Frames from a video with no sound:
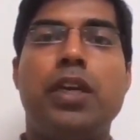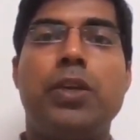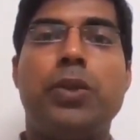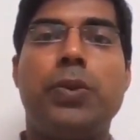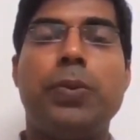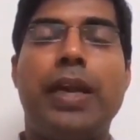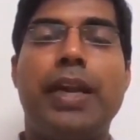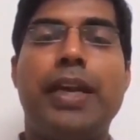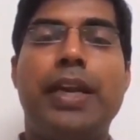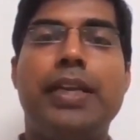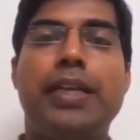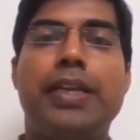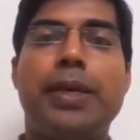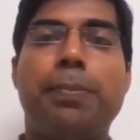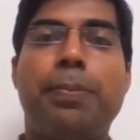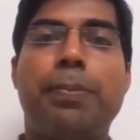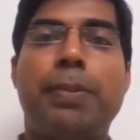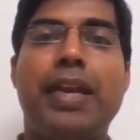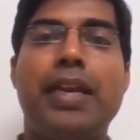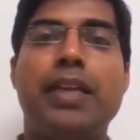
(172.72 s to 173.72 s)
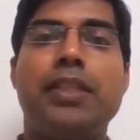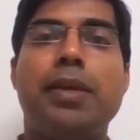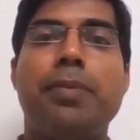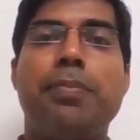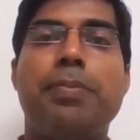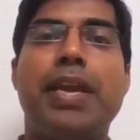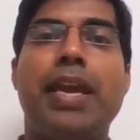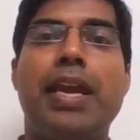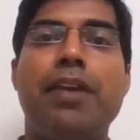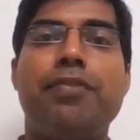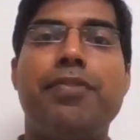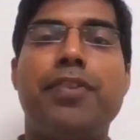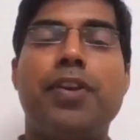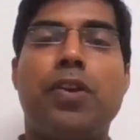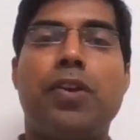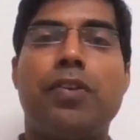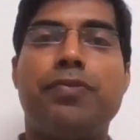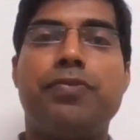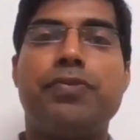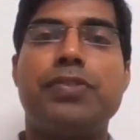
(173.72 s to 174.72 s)
to interpret the behavior
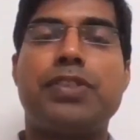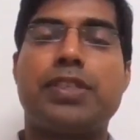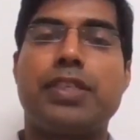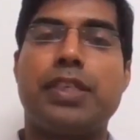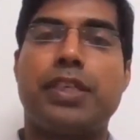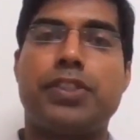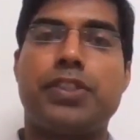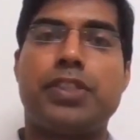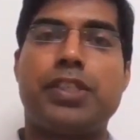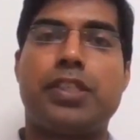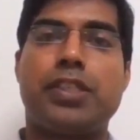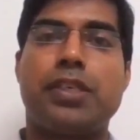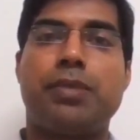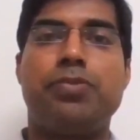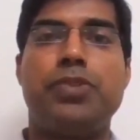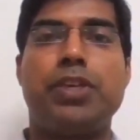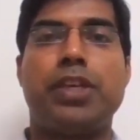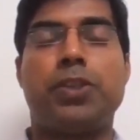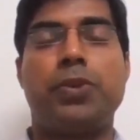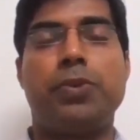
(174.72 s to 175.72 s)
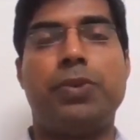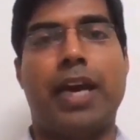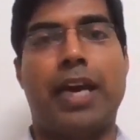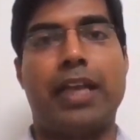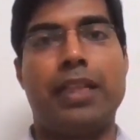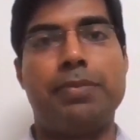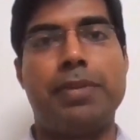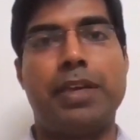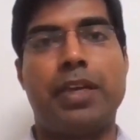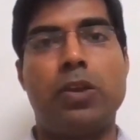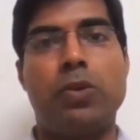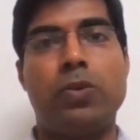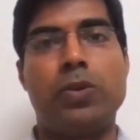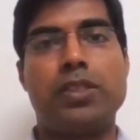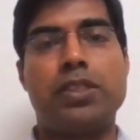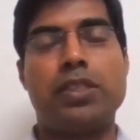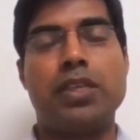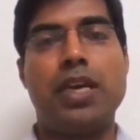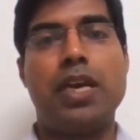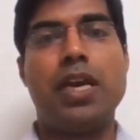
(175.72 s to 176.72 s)
of structures subject to dynamic
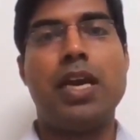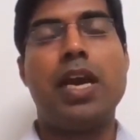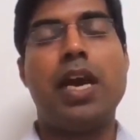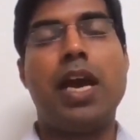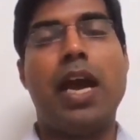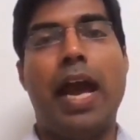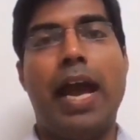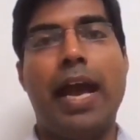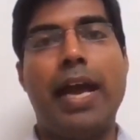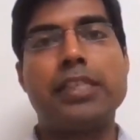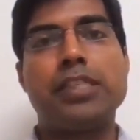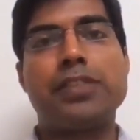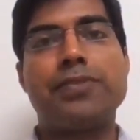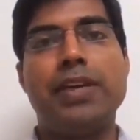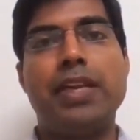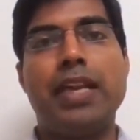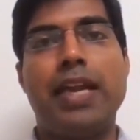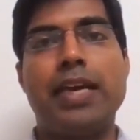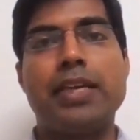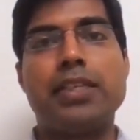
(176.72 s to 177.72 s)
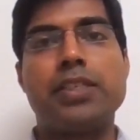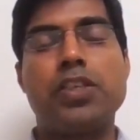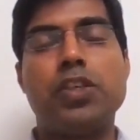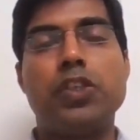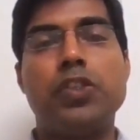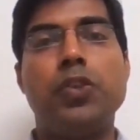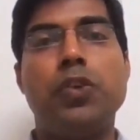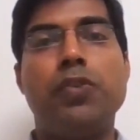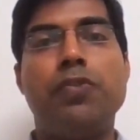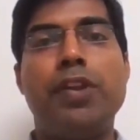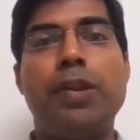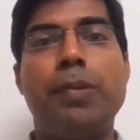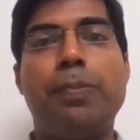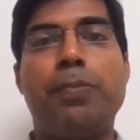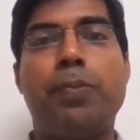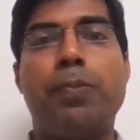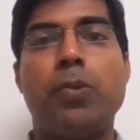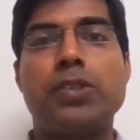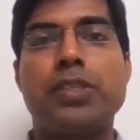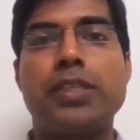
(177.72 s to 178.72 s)
loads as well as you will
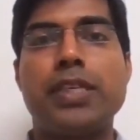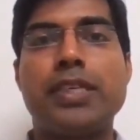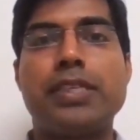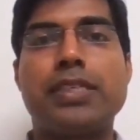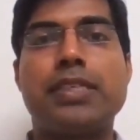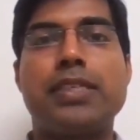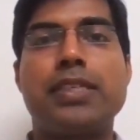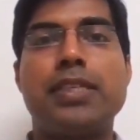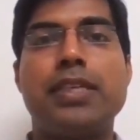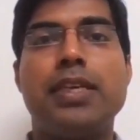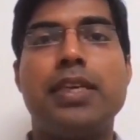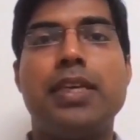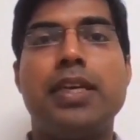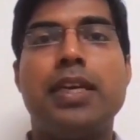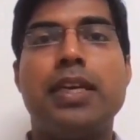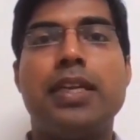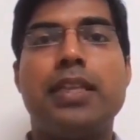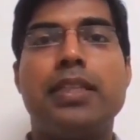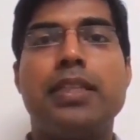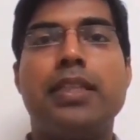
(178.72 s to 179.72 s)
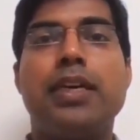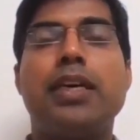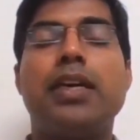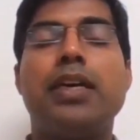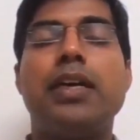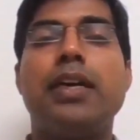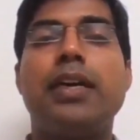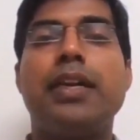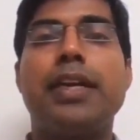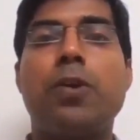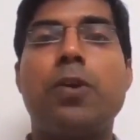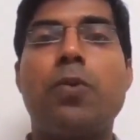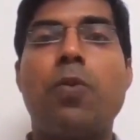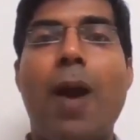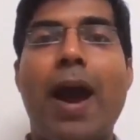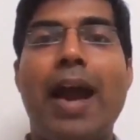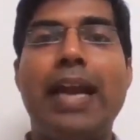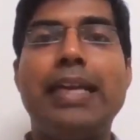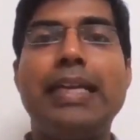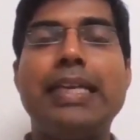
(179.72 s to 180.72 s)
possess the
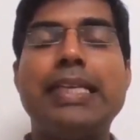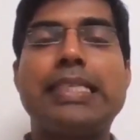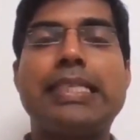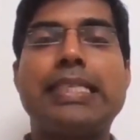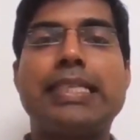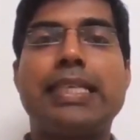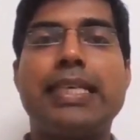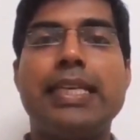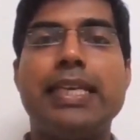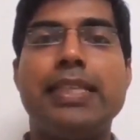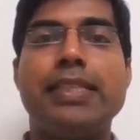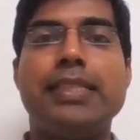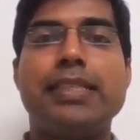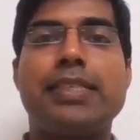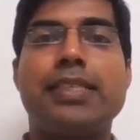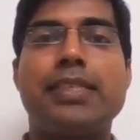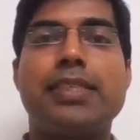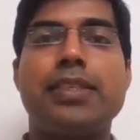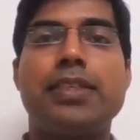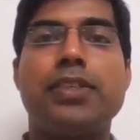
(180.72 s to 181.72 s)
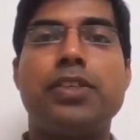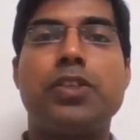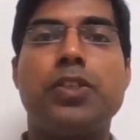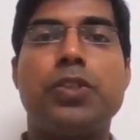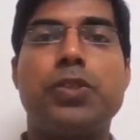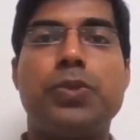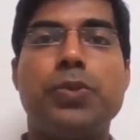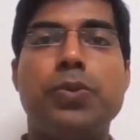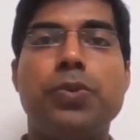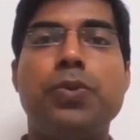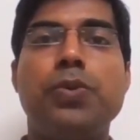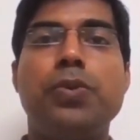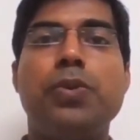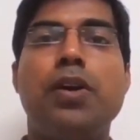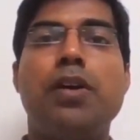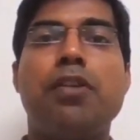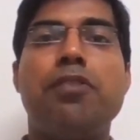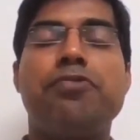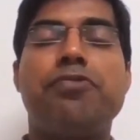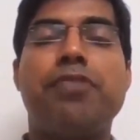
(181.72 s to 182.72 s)
required skills to
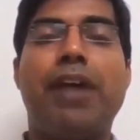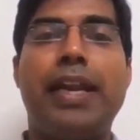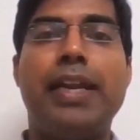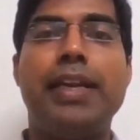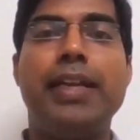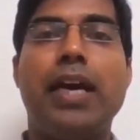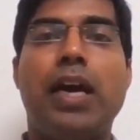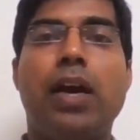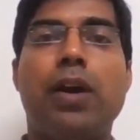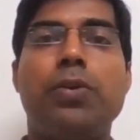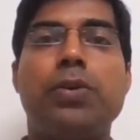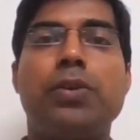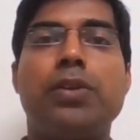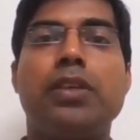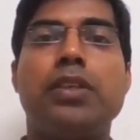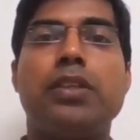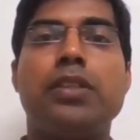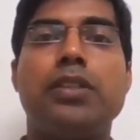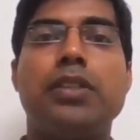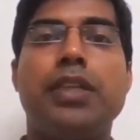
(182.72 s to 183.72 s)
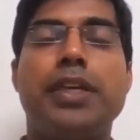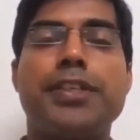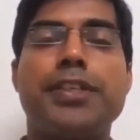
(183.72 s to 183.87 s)
find out the